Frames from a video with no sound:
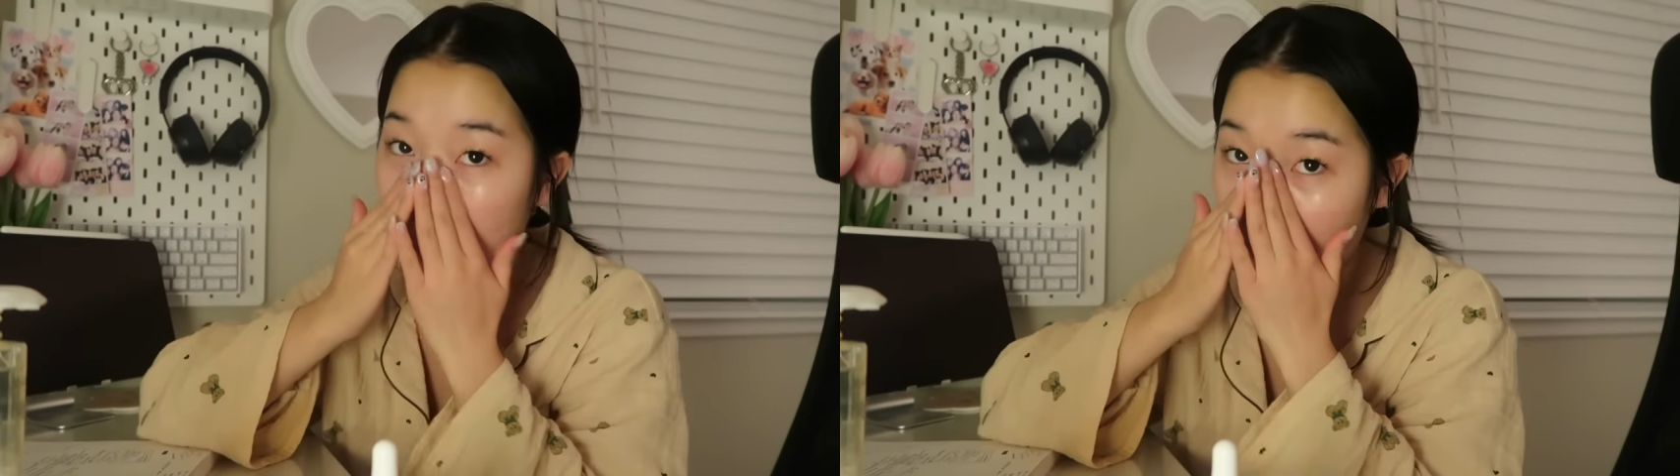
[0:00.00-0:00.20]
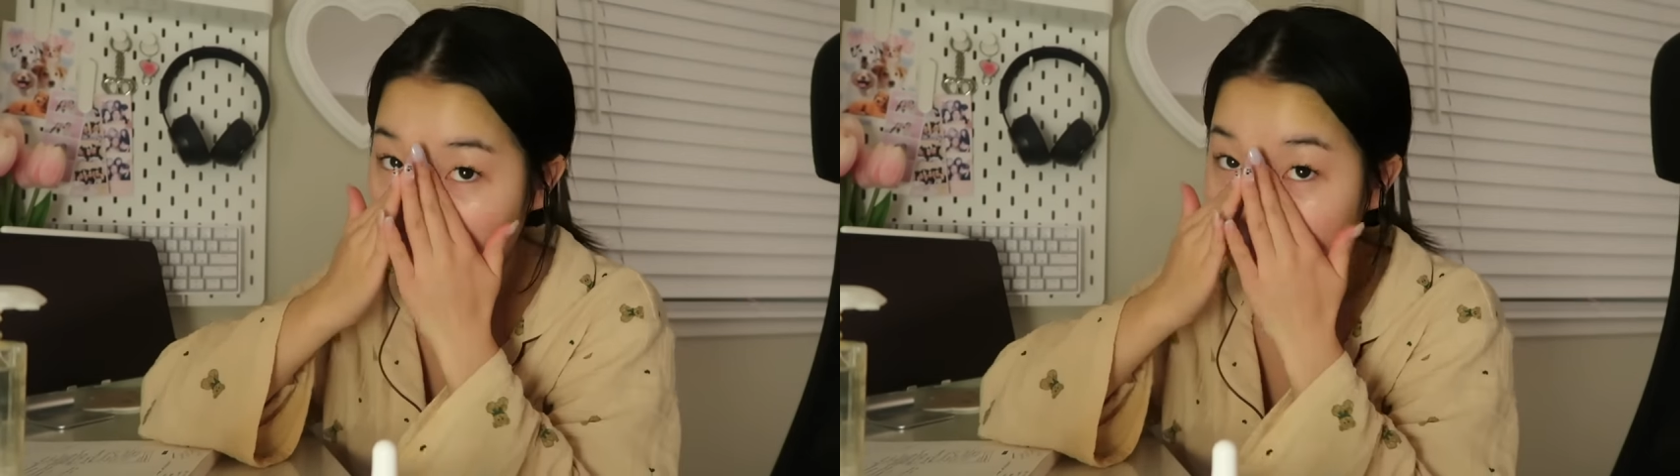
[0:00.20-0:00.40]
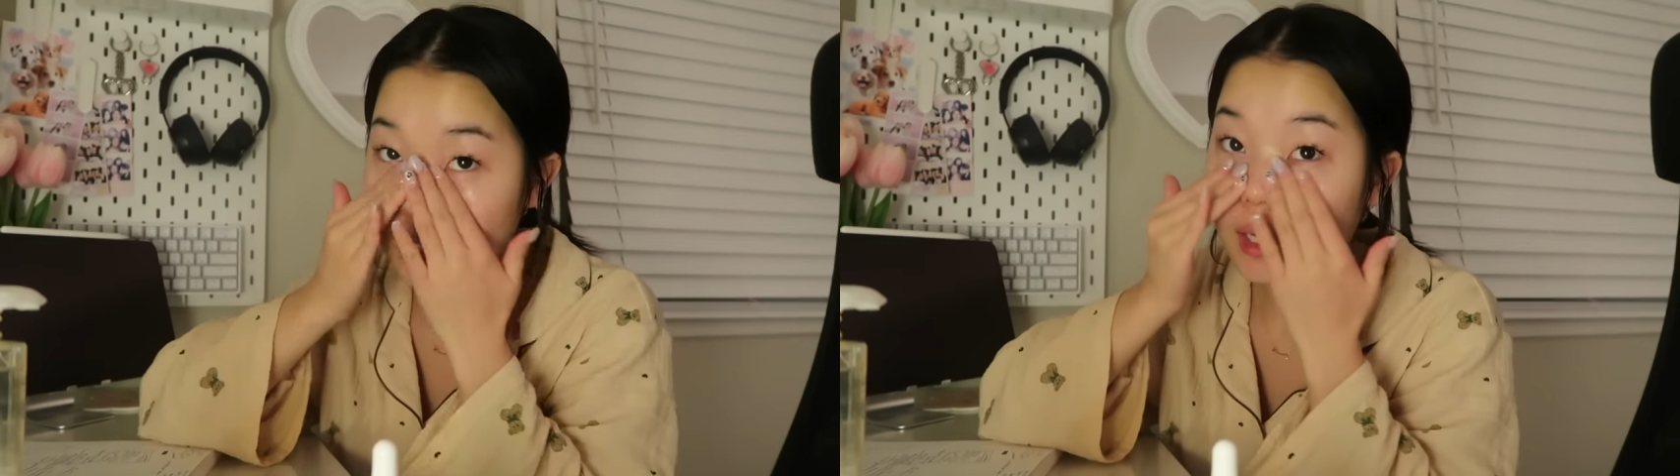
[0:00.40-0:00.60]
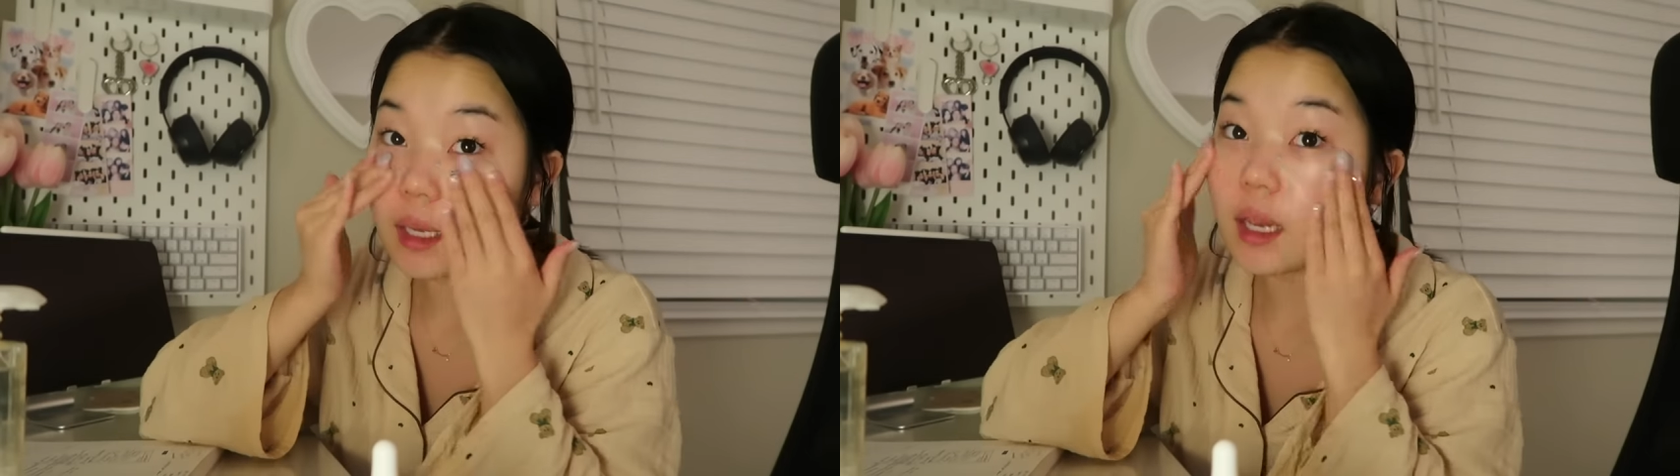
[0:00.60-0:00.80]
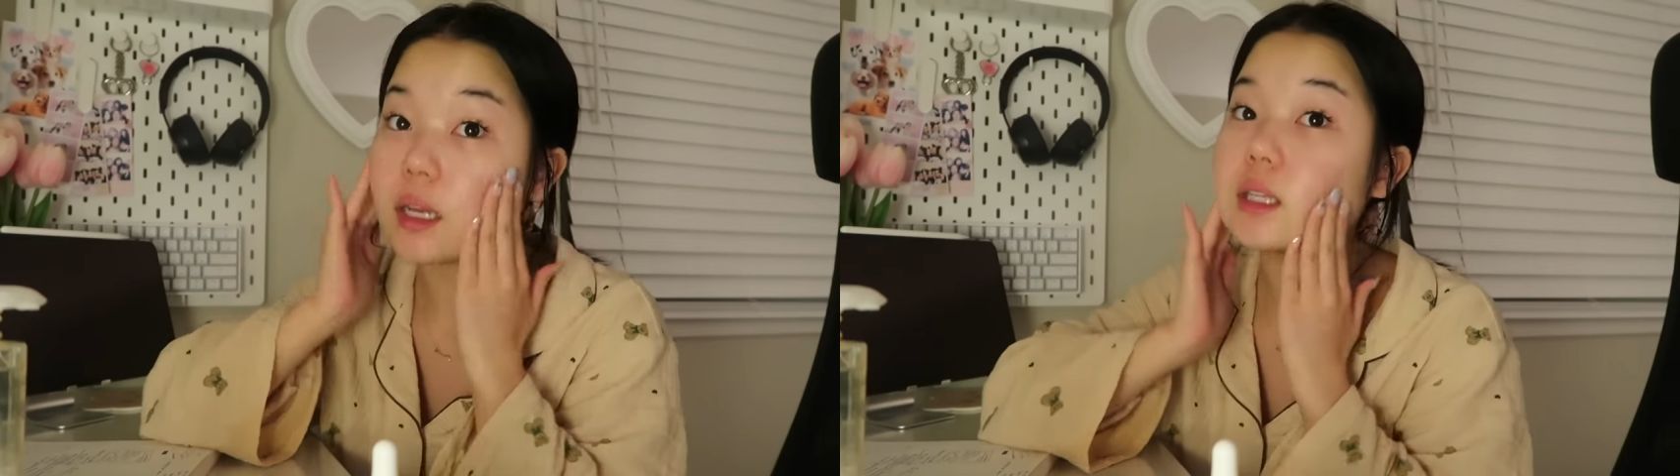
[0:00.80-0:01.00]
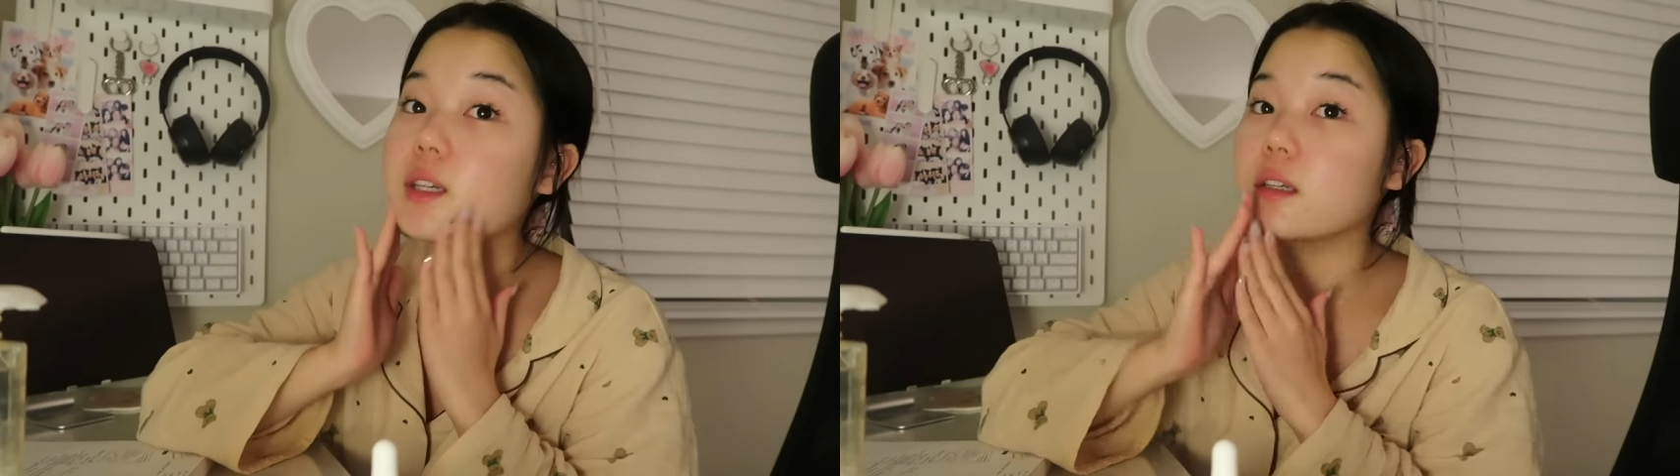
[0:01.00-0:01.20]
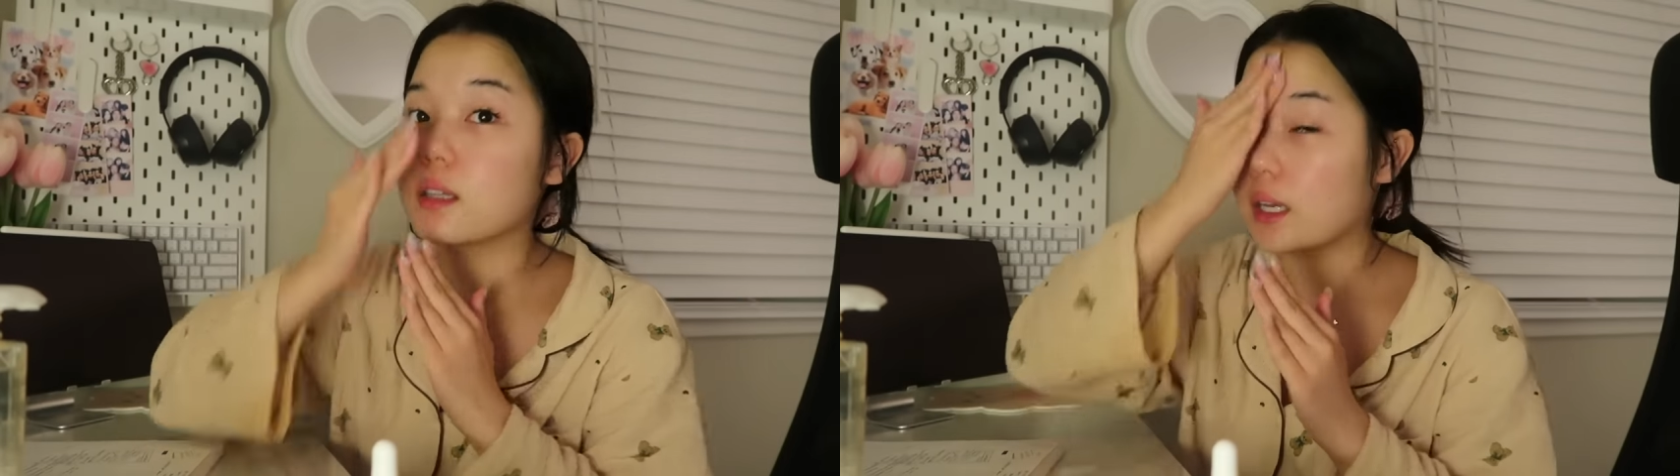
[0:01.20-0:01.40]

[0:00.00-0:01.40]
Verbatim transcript: And I was like, I can't eat.